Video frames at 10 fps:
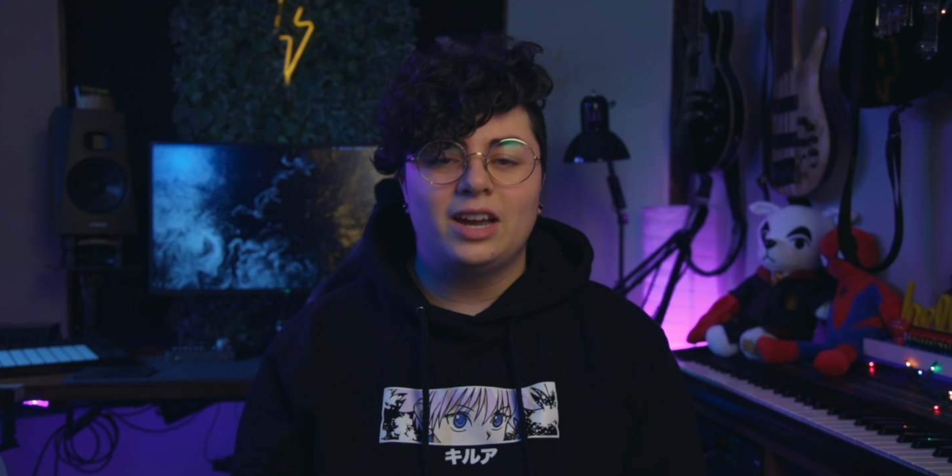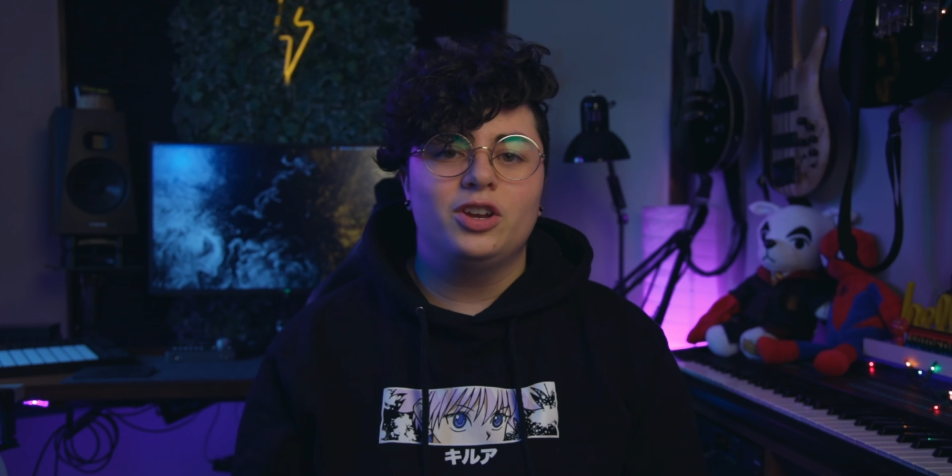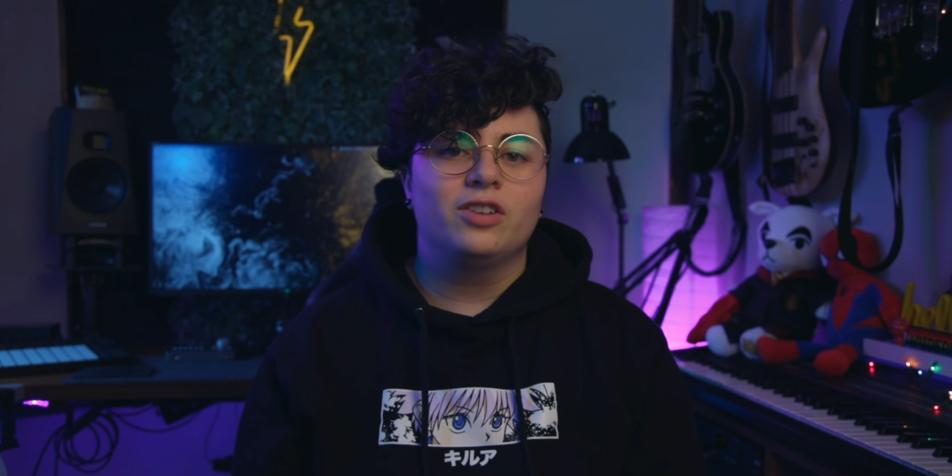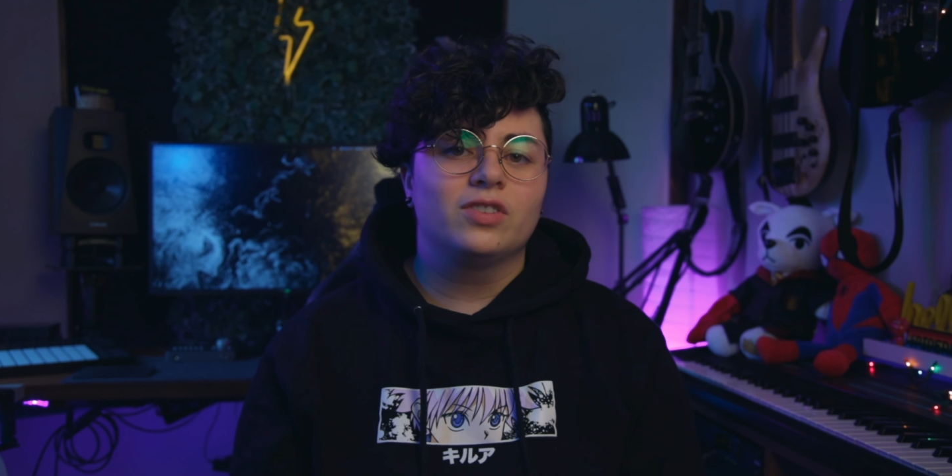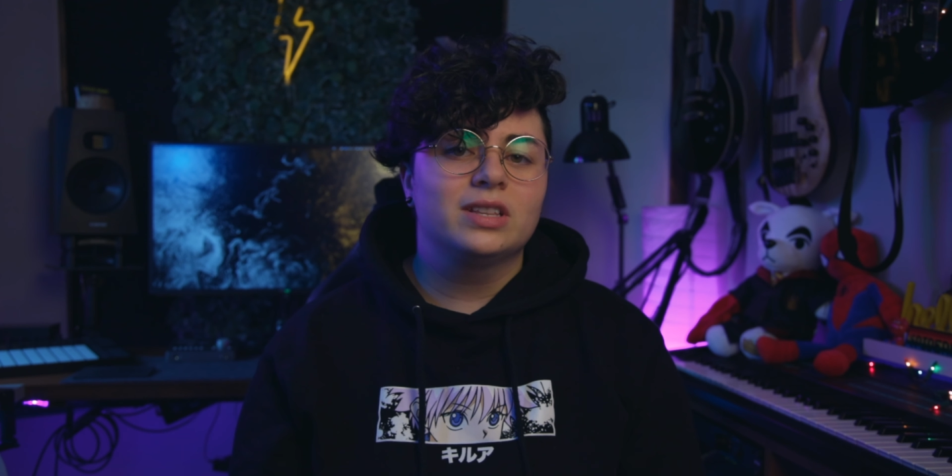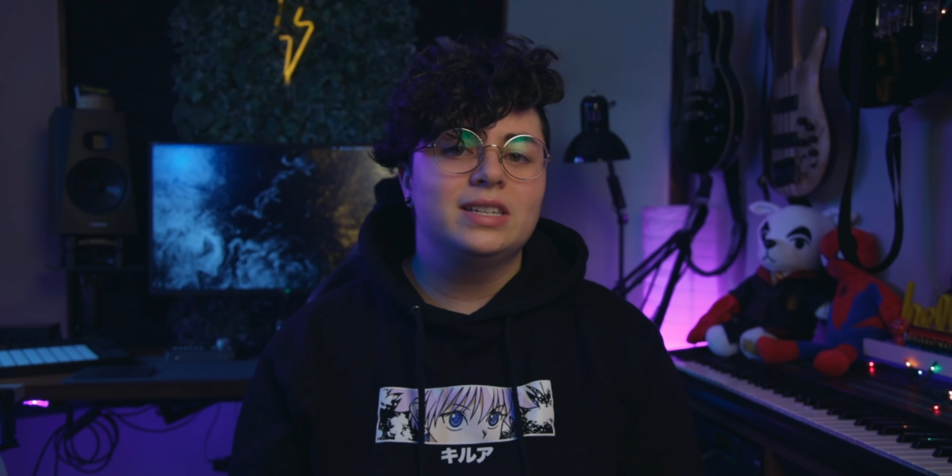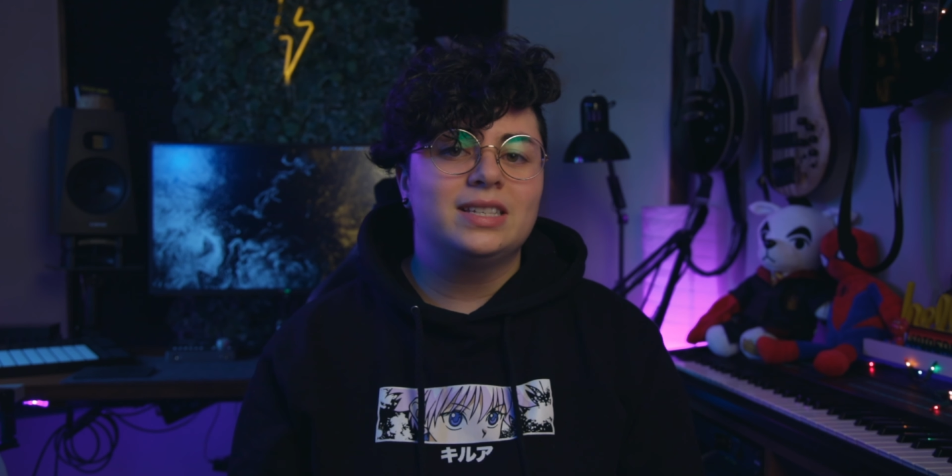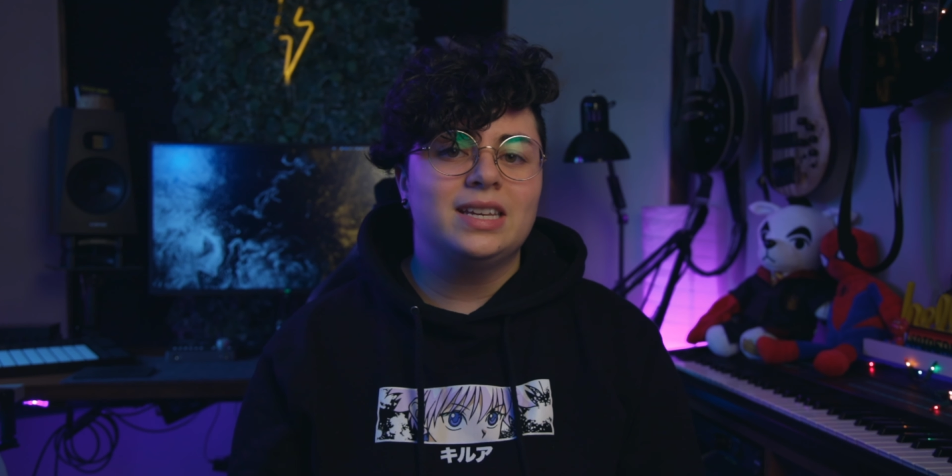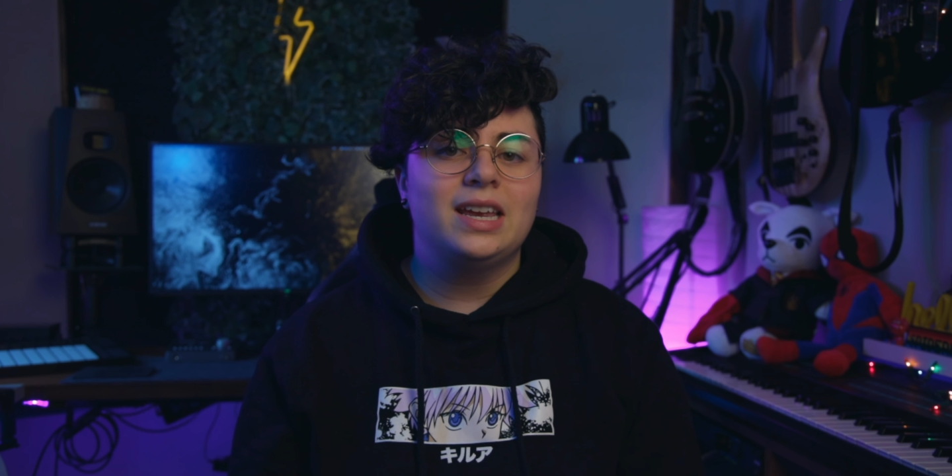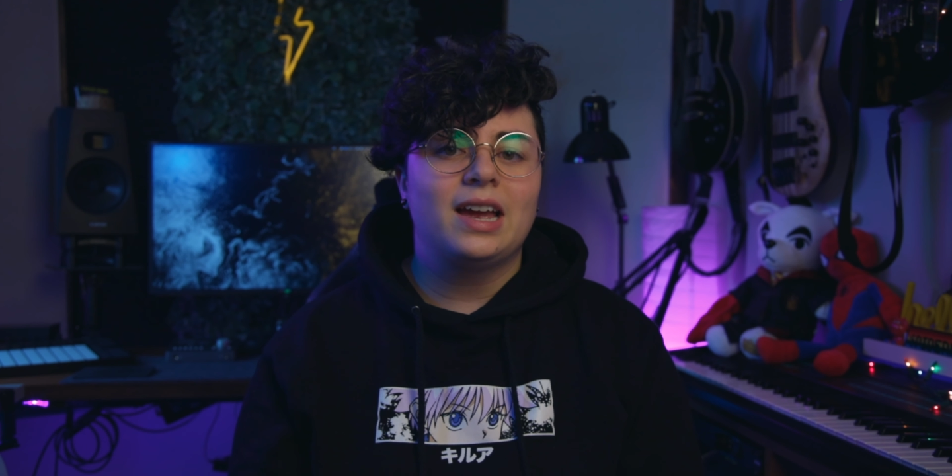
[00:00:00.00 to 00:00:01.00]
Now you can really
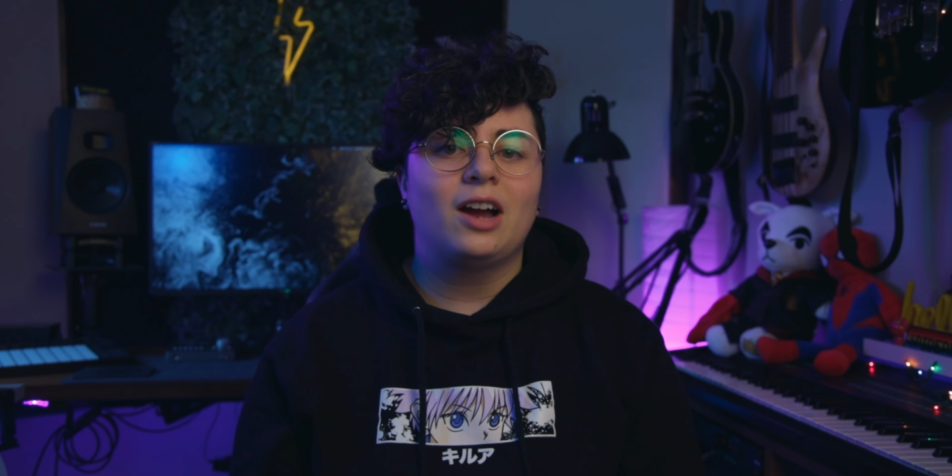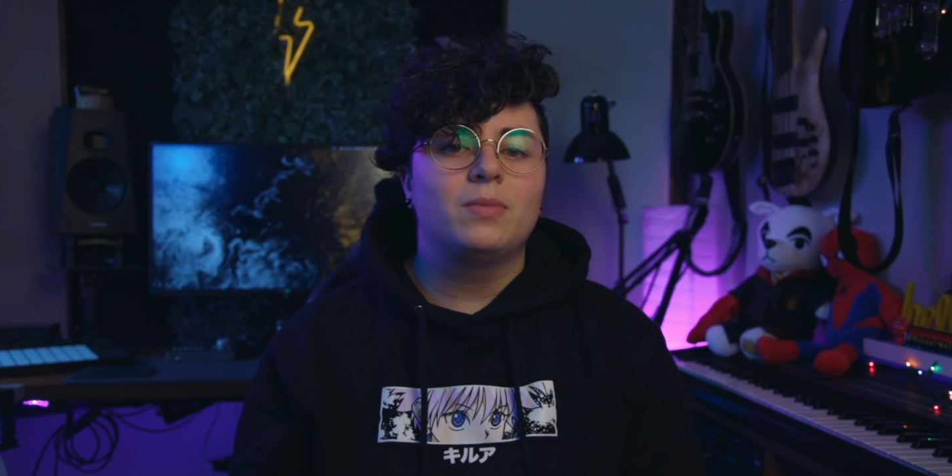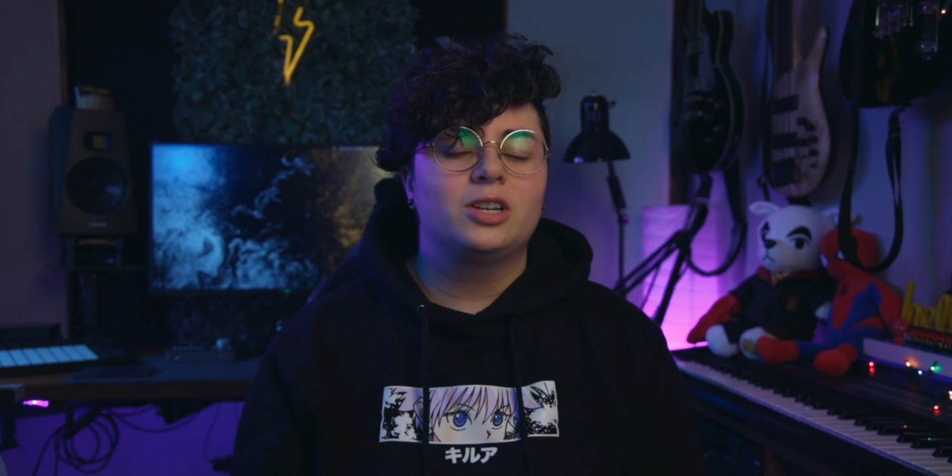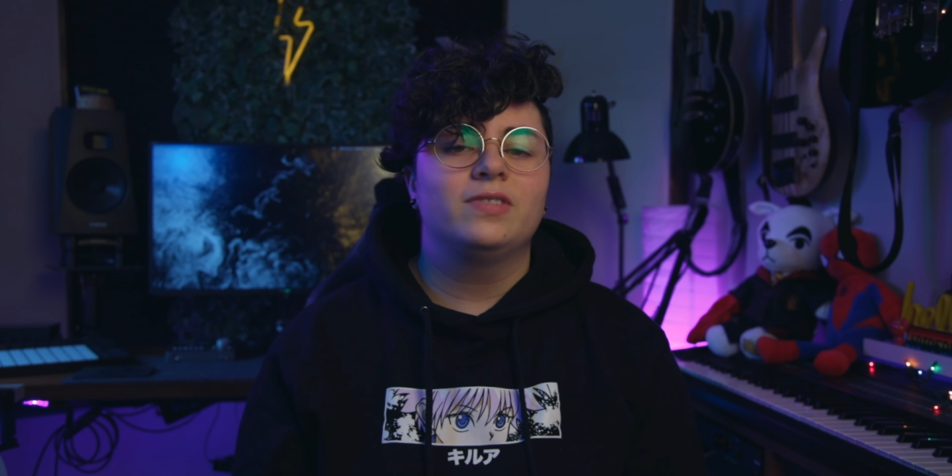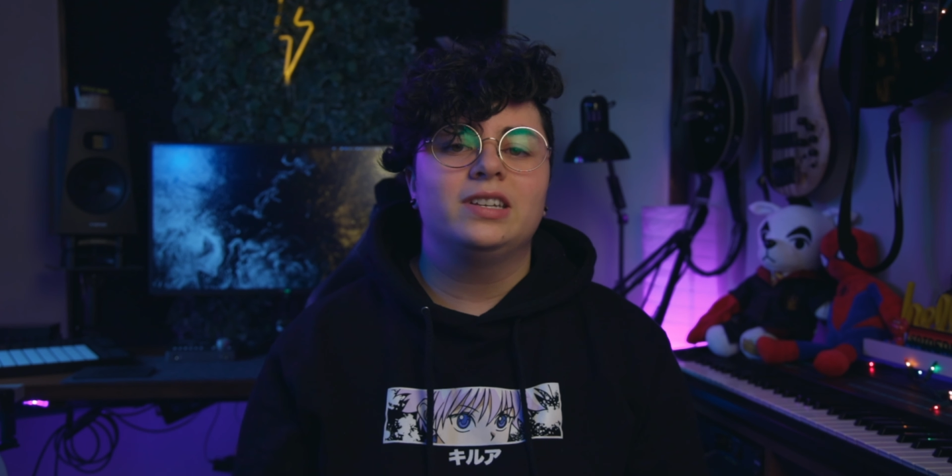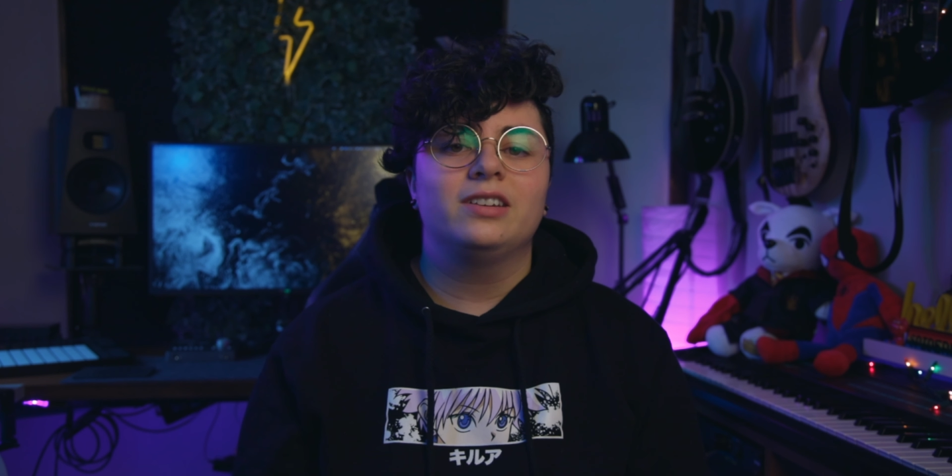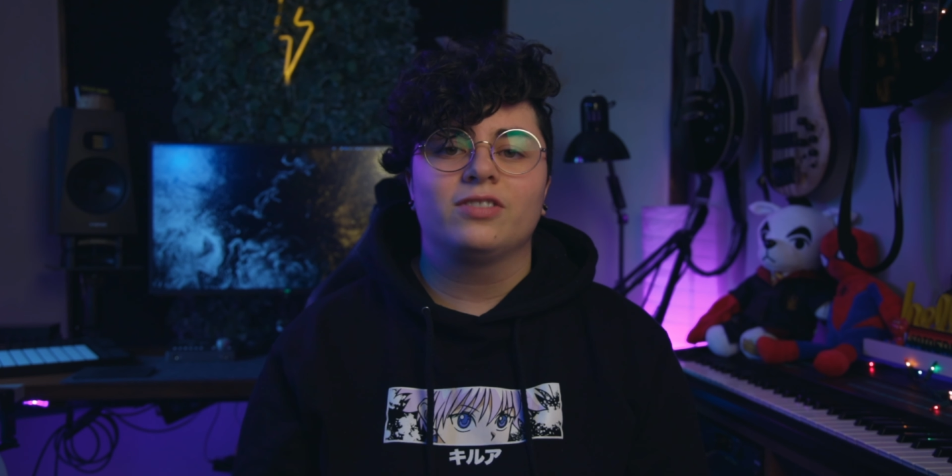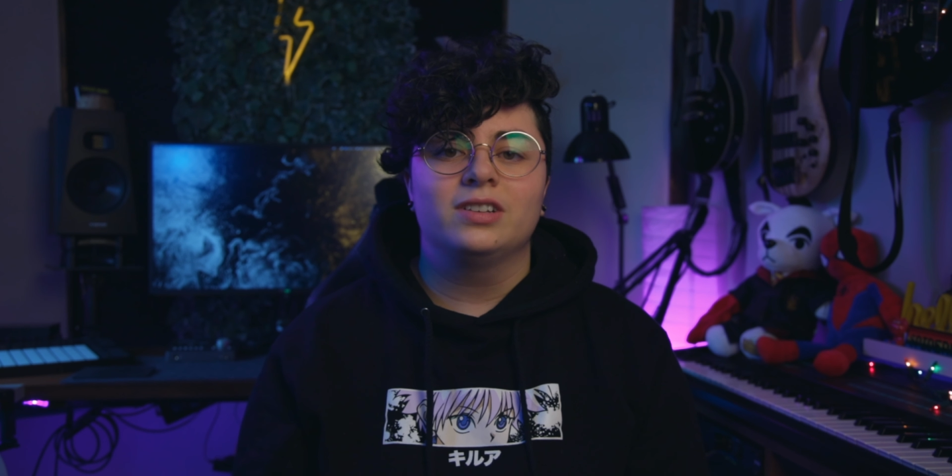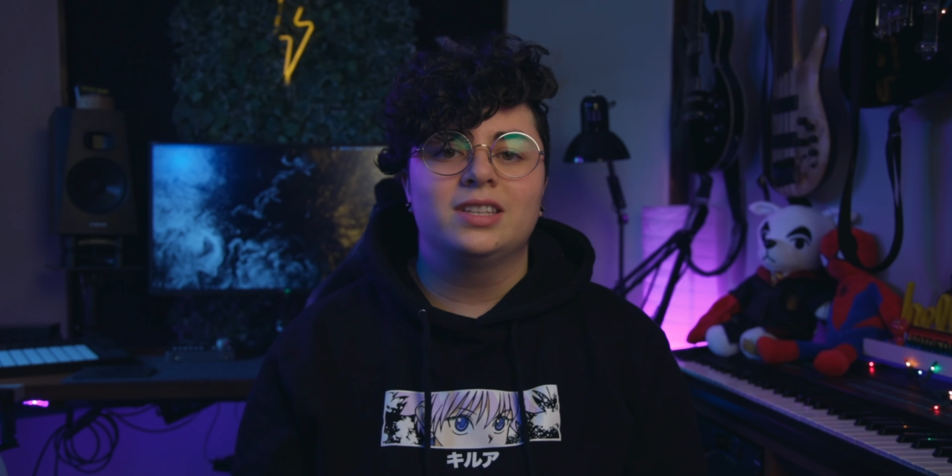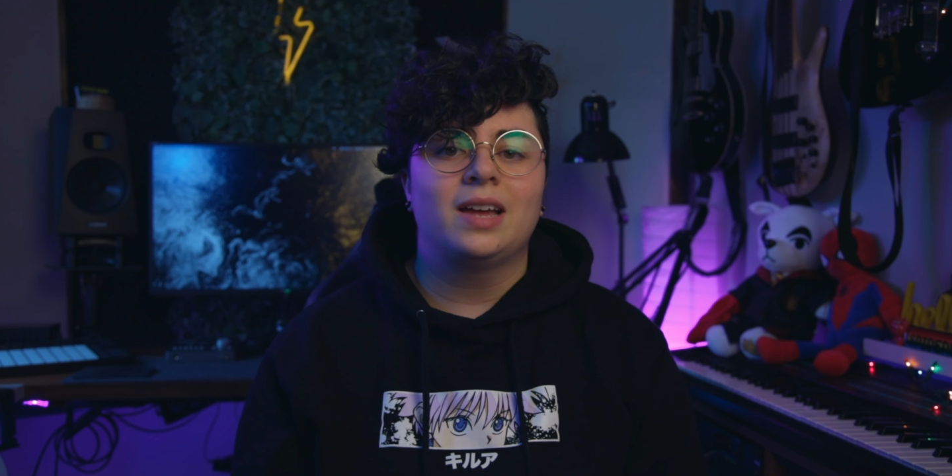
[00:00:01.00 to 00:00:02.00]
see how much of a difference